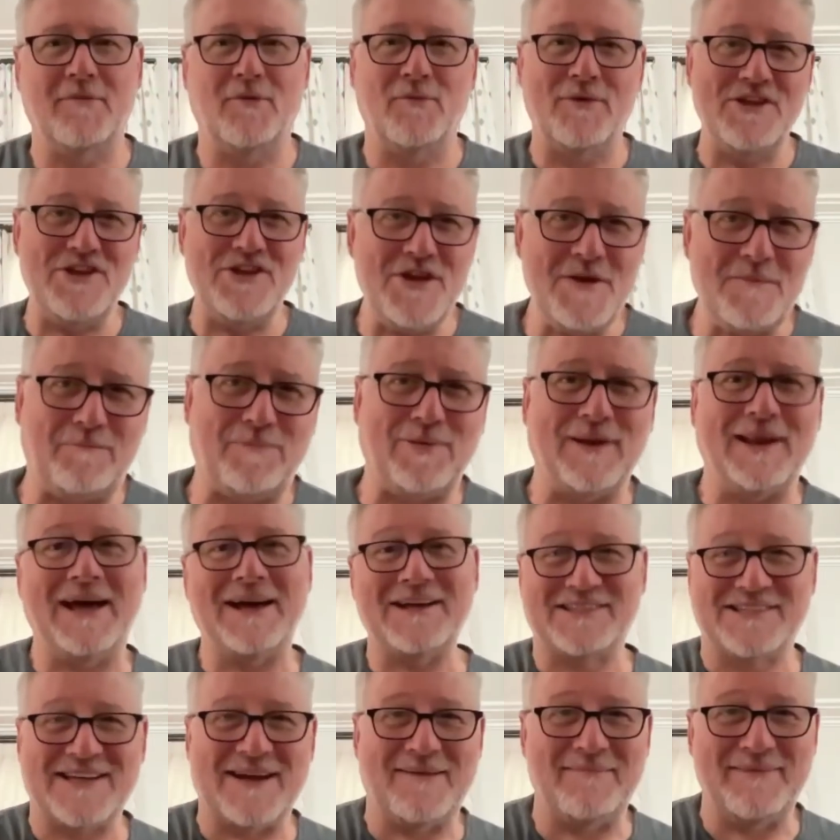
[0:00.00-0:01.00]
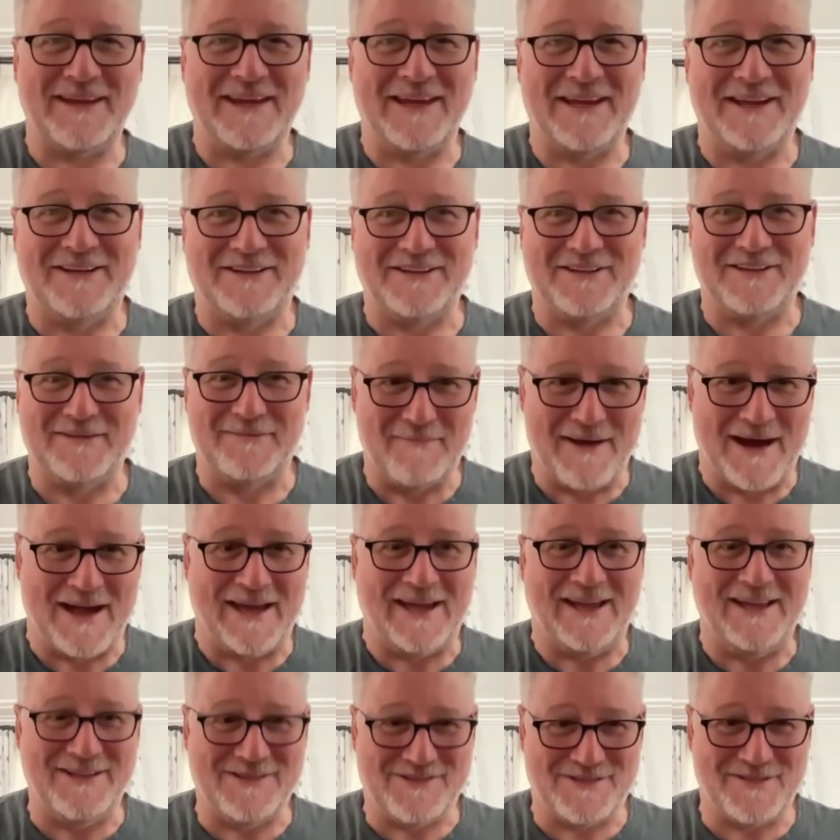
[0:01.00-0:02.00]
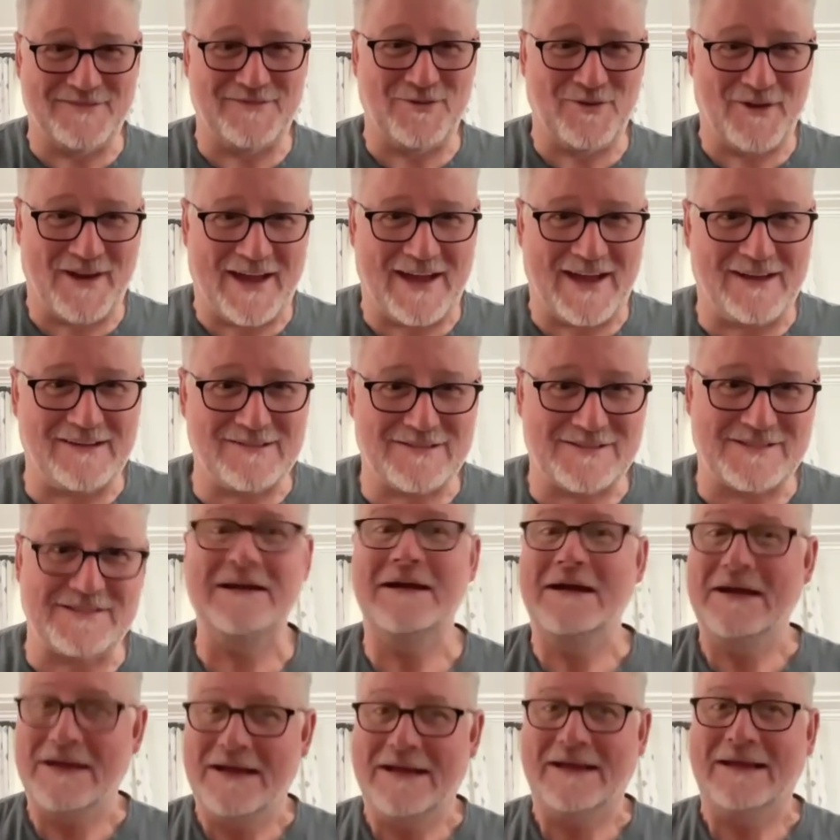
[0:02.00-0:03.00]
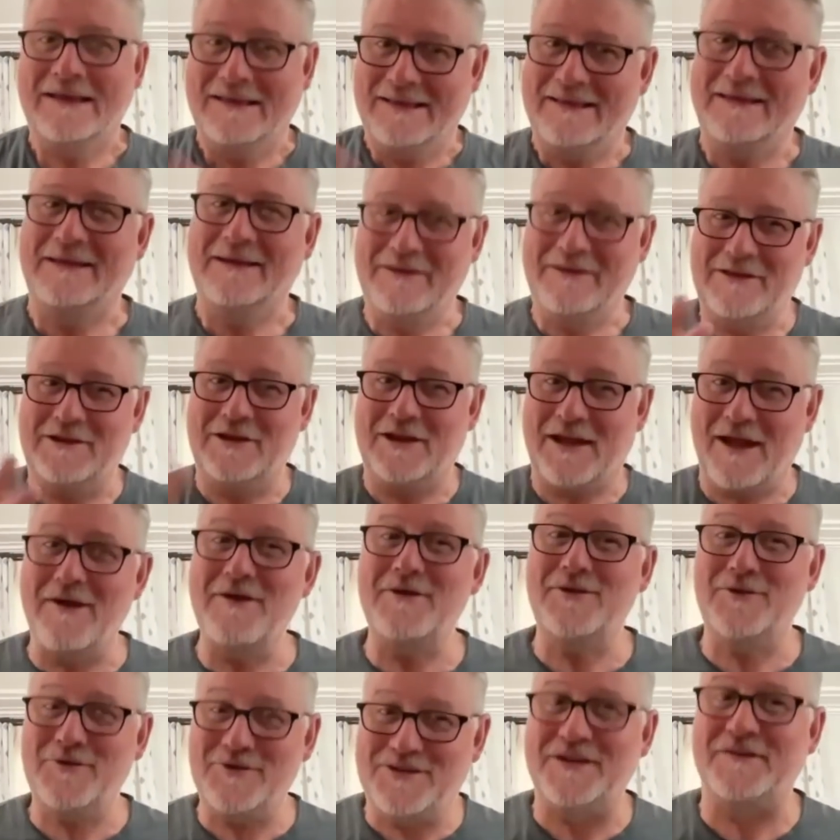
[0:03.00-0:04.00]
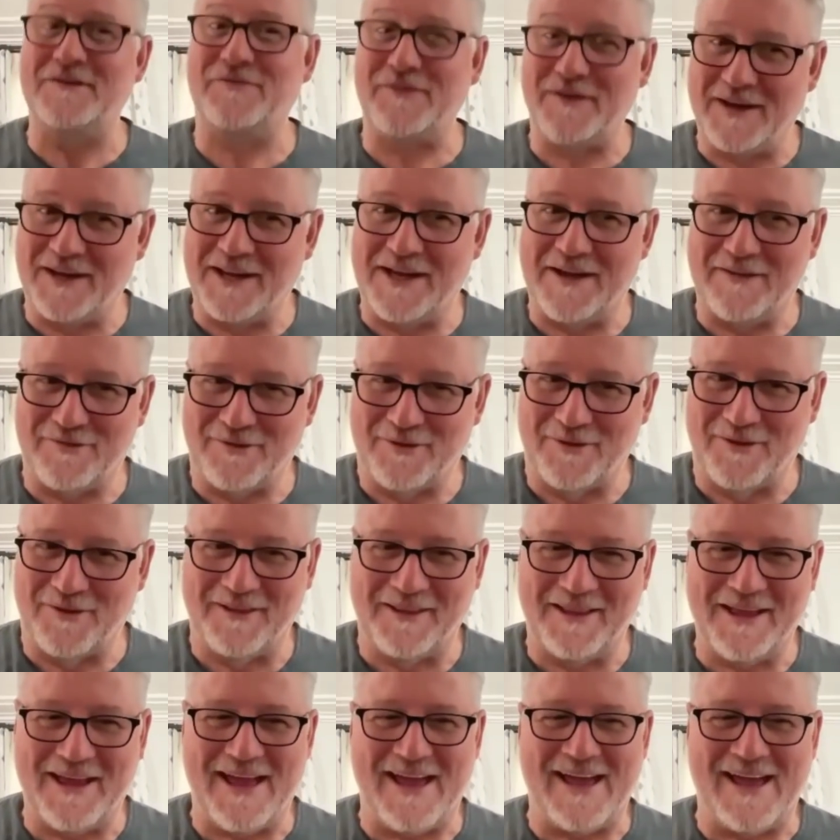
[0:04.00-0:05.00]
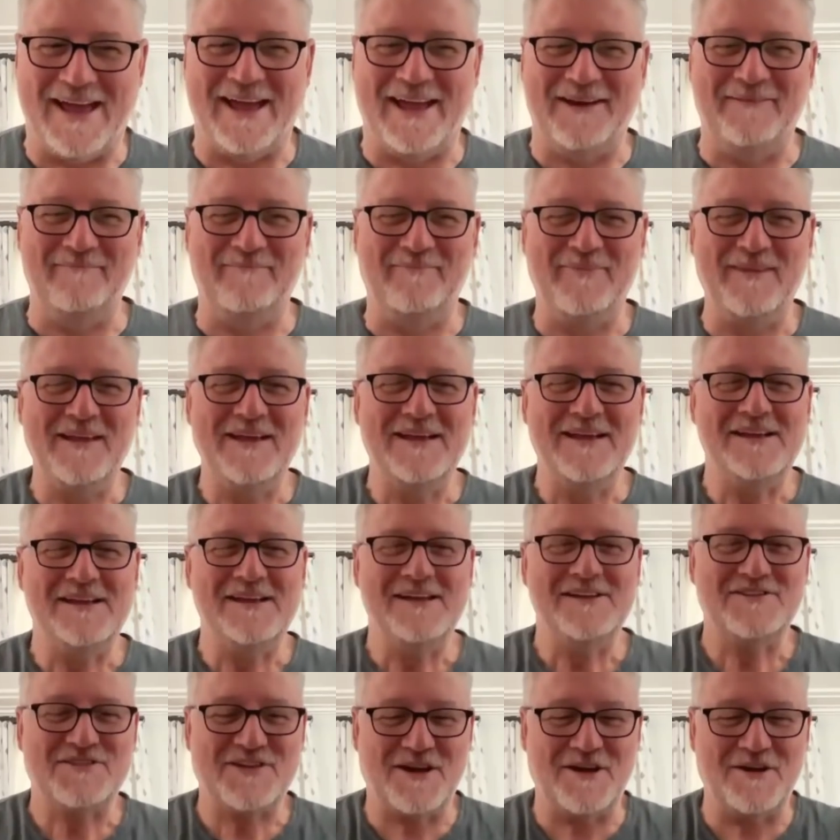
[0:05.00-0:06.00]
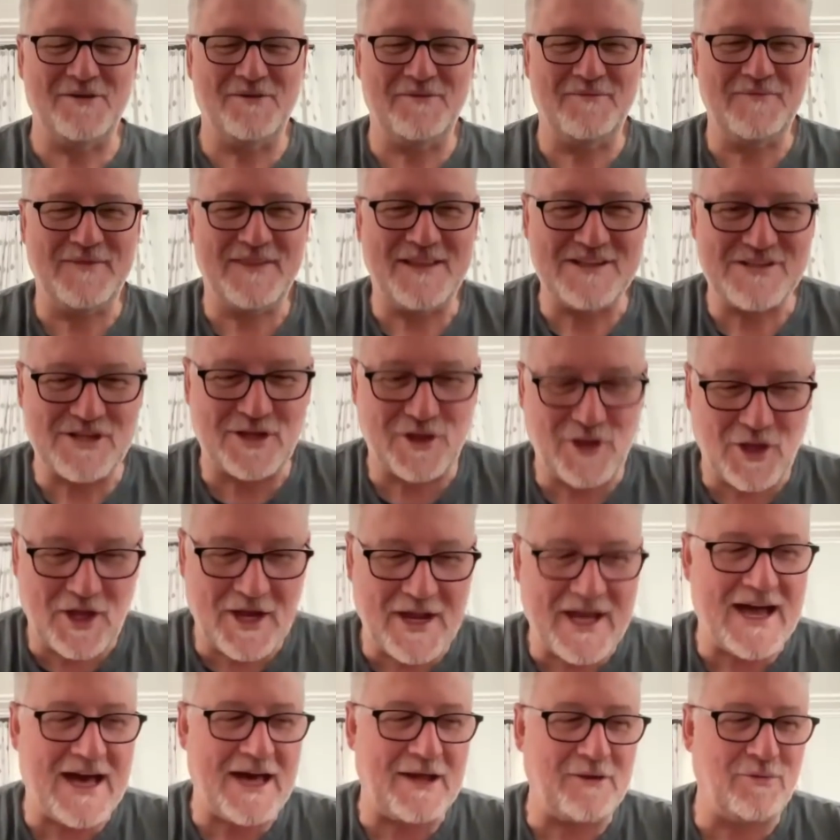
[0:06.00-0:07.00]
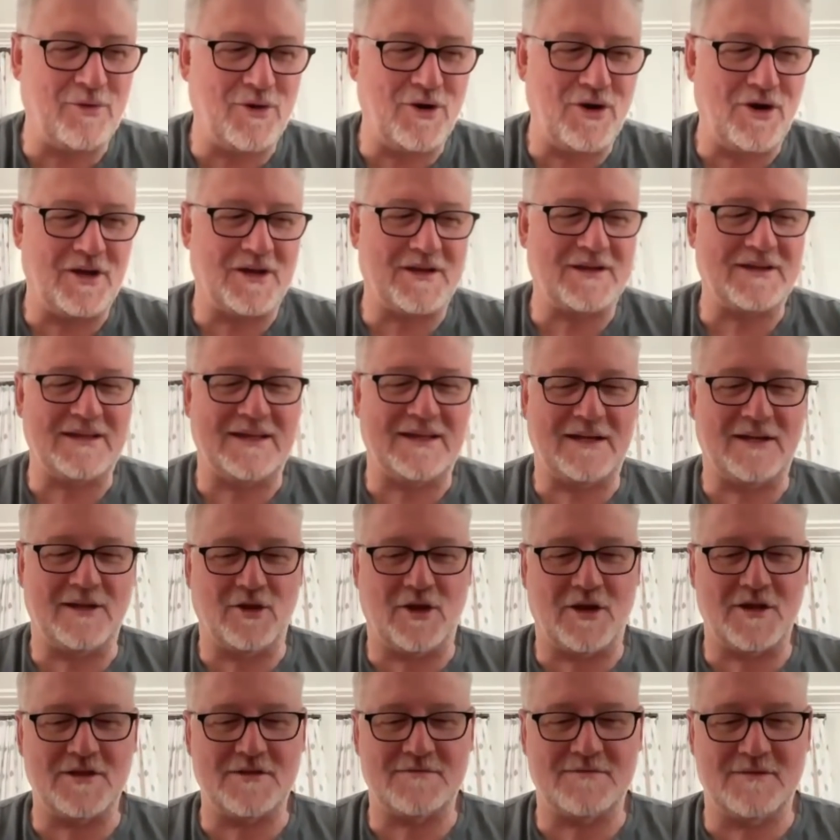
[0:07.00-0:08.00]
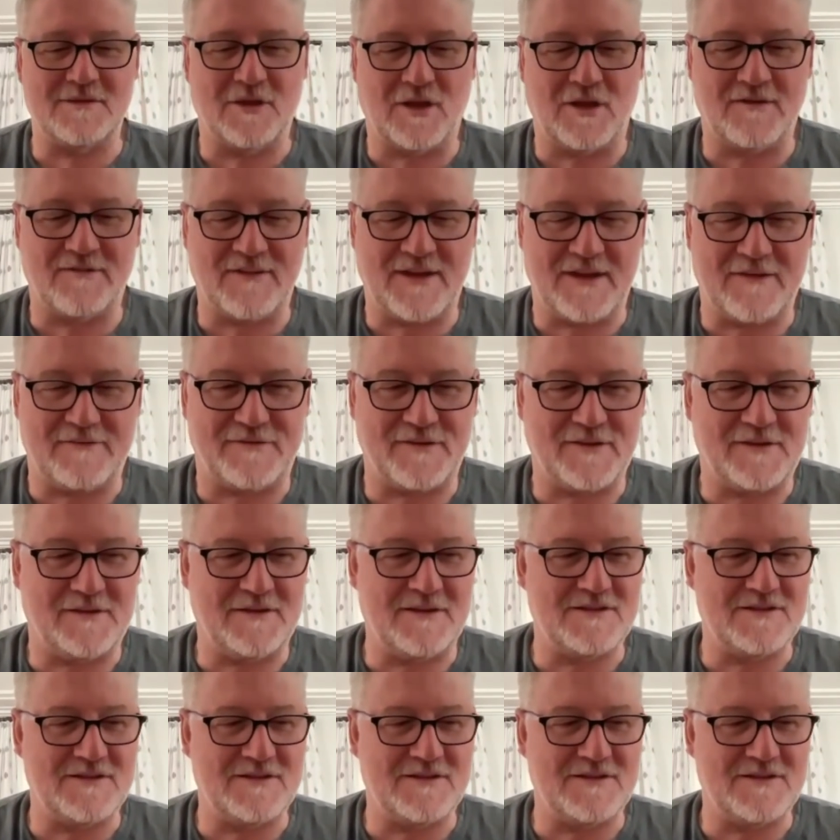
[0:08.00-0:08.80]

But when you plug something into the mains of your house, you're going to a different level. And so there's a lot of hard work and a lot of effort.